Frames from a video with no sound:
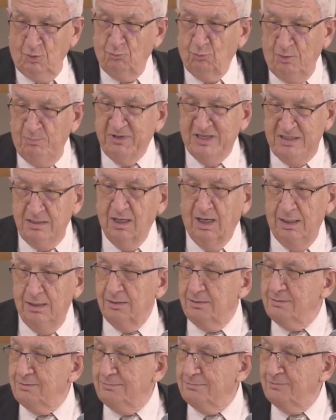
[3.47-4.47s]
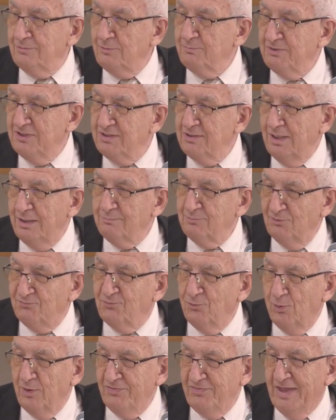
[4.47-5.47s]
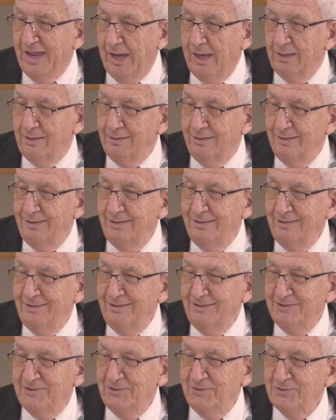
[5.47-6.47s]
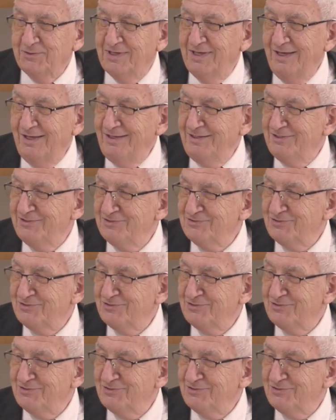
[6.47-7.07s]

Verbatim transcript: And I probably need about 30 minutes to drive there.